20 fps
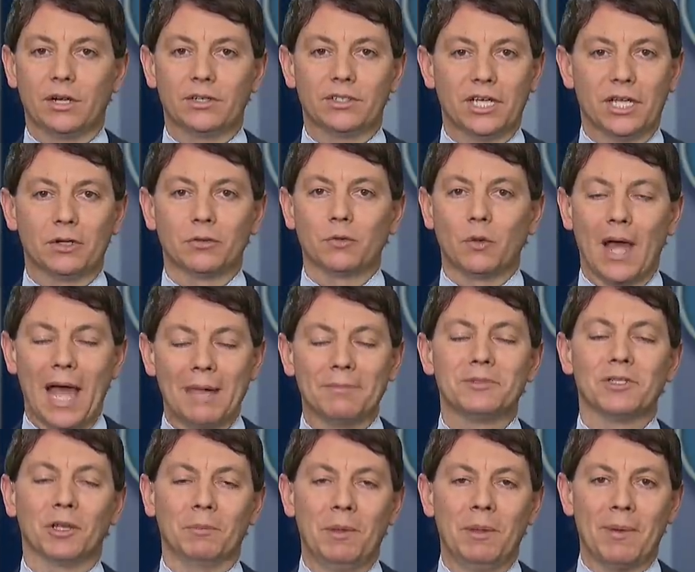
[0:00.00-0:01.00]
Sarah Sanders will
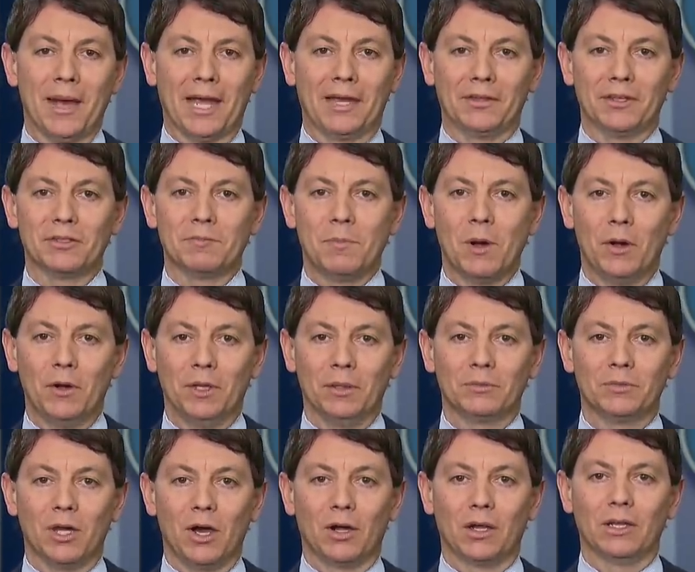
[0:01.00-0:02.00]
absolutely be back at this
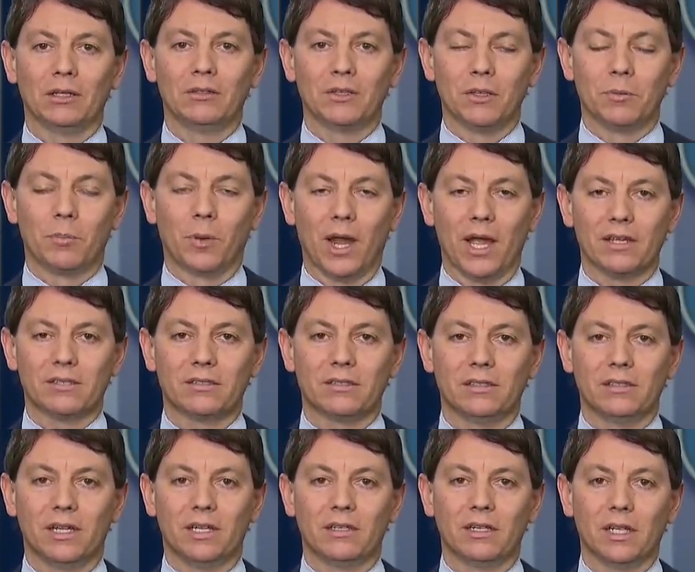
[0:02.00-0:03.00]
podium talking to the
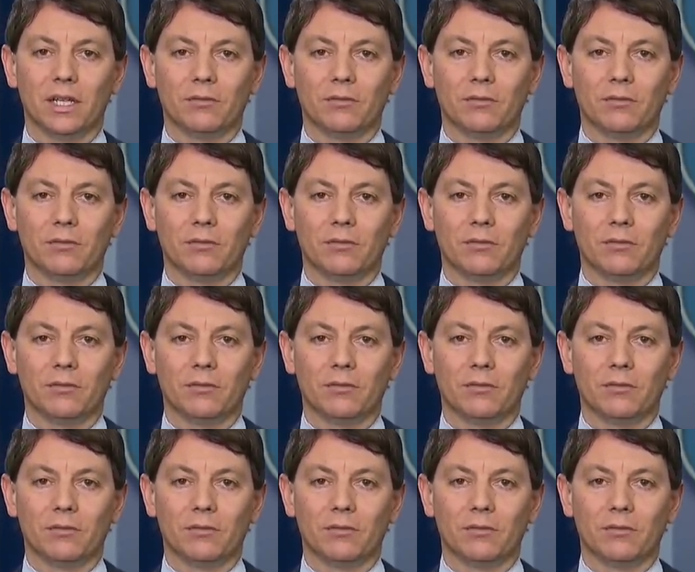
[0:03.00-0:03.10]
press and, and